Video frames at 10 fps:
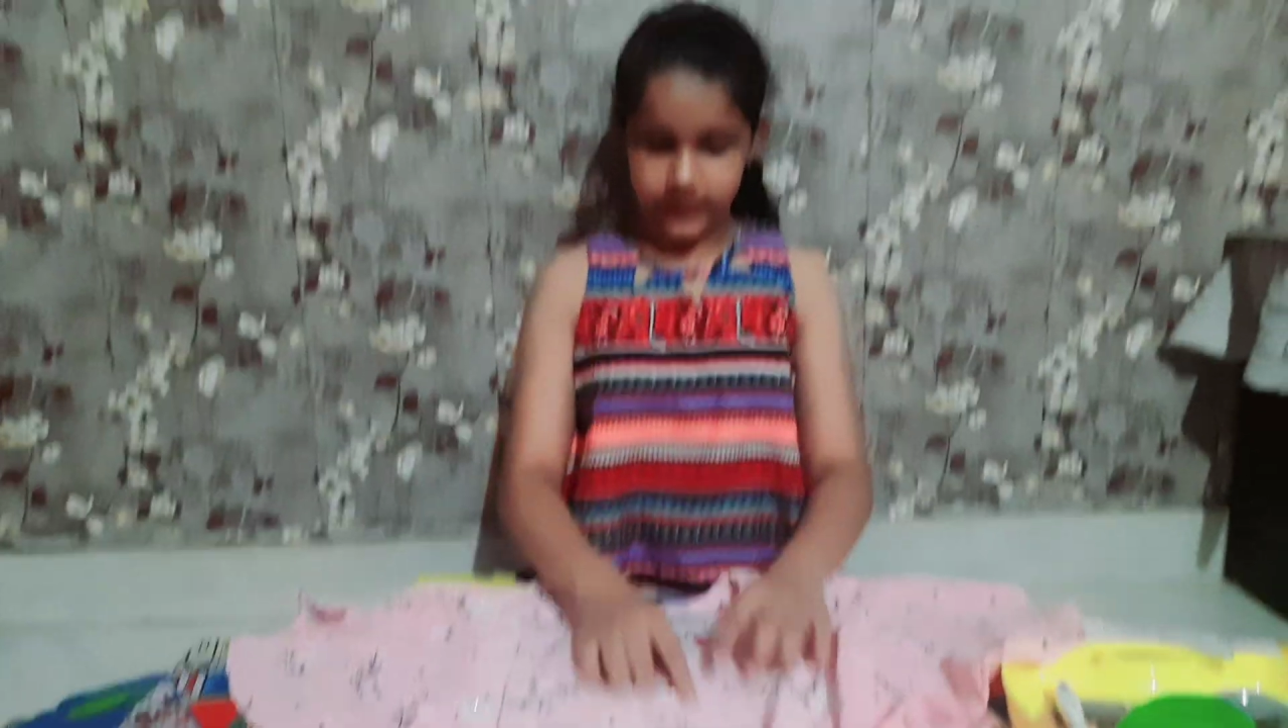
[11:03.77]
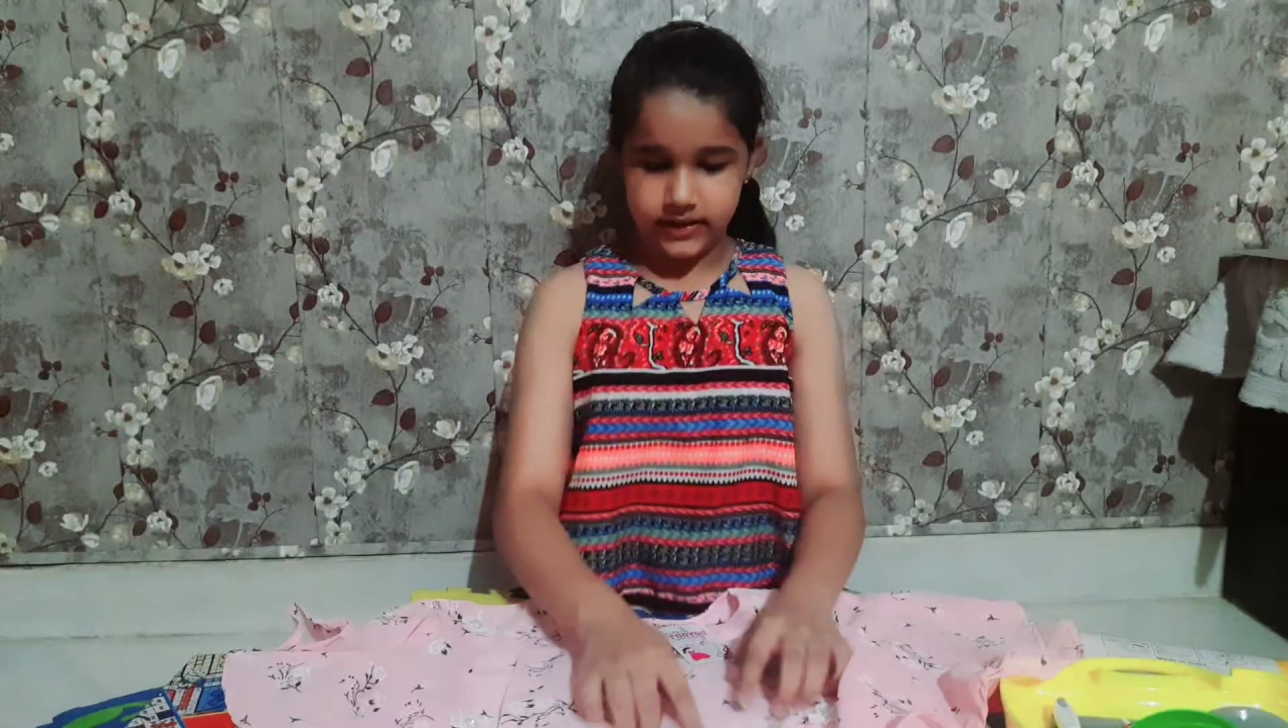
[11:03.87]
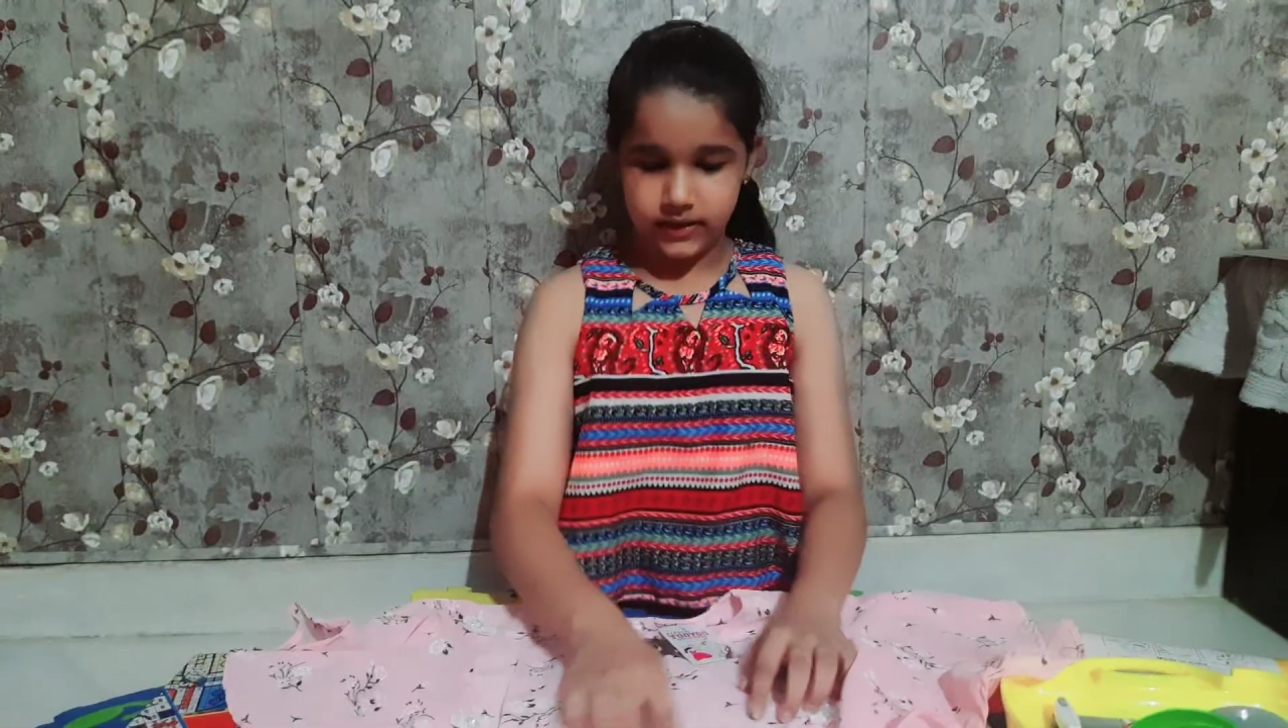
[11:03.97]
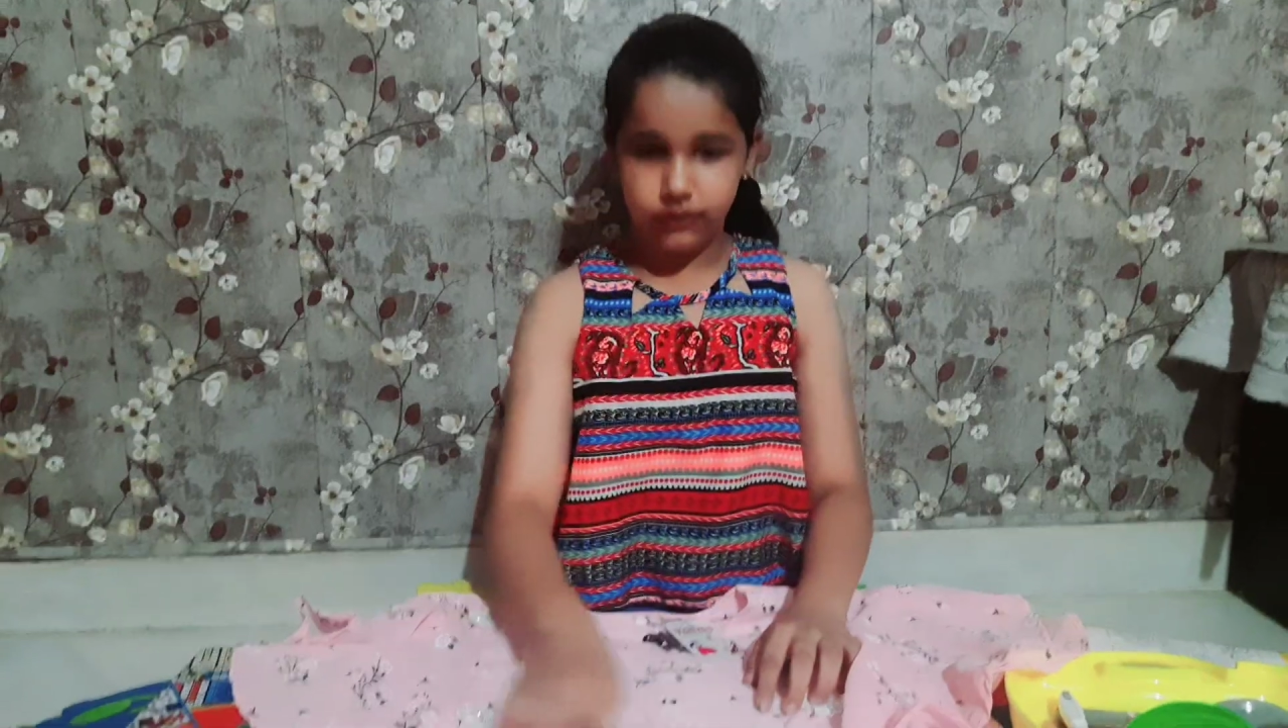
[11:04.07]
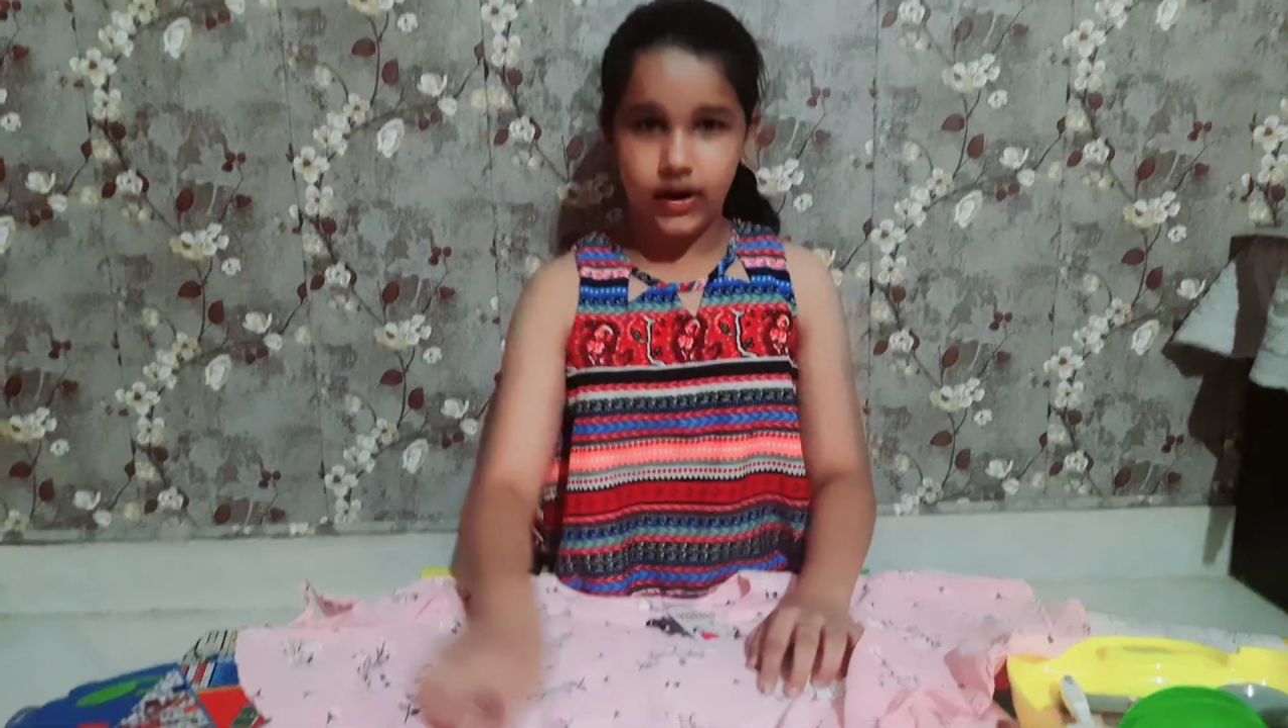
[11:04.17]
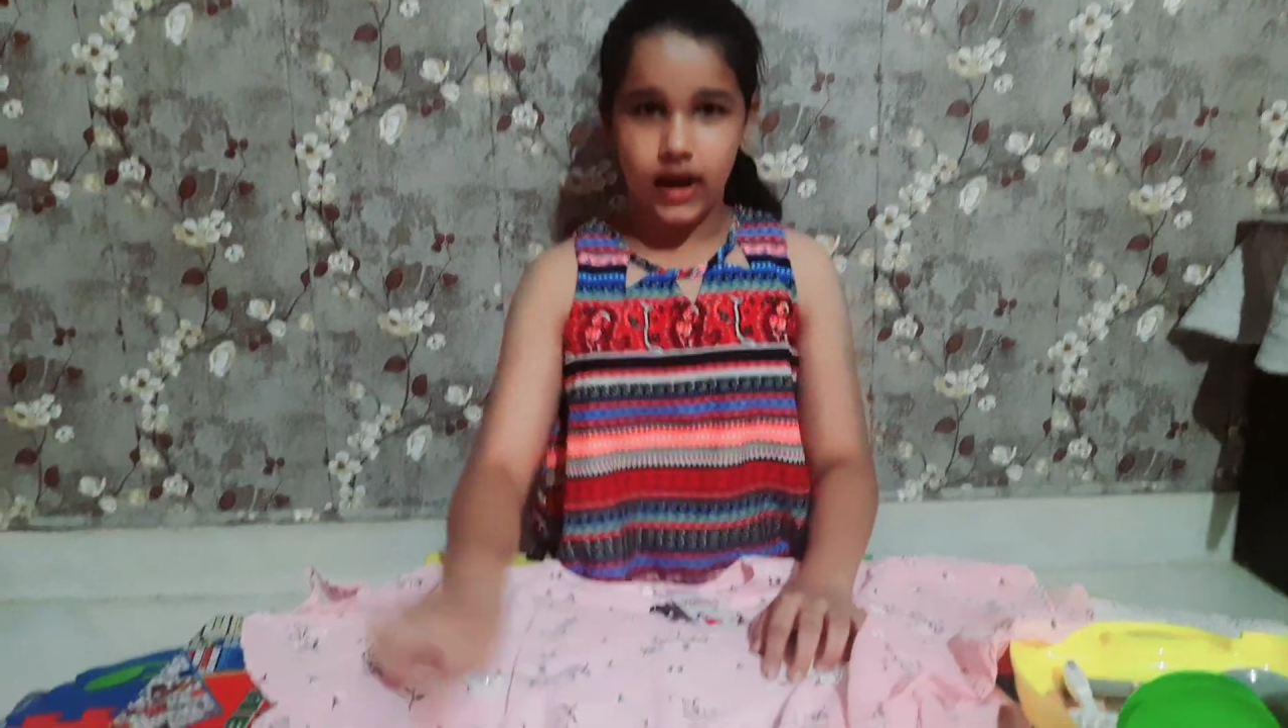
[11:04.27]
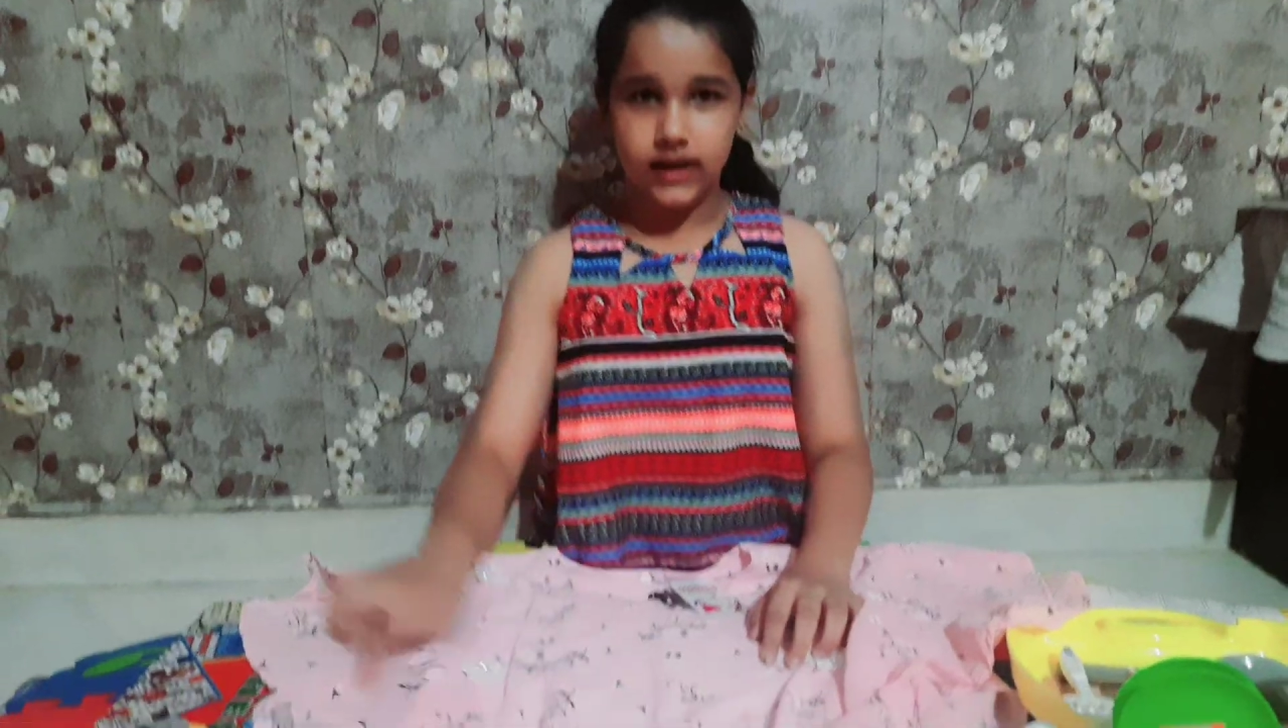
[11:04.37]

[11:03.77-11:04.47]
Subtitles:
some flower